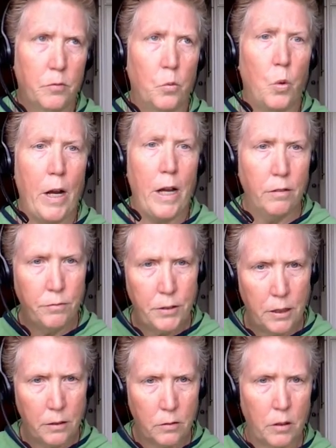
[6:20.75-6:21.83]

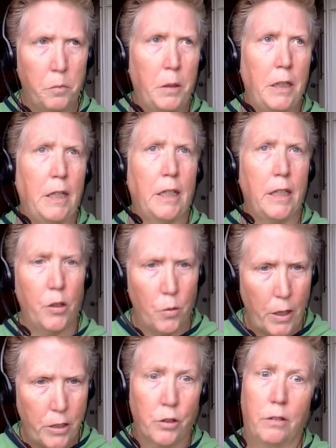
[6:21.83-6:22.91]
revved, meaning
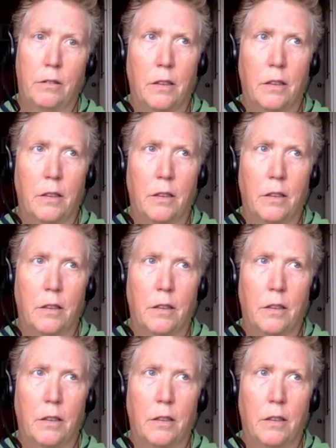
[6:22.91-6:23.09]
iteration,